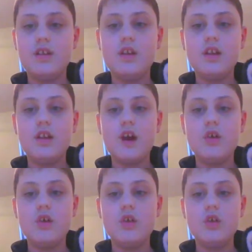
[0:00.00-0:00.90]
Do you
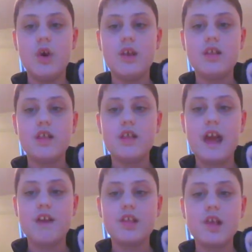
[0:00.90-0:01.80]
know who likes this
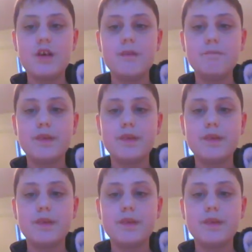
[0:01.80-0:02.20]
character?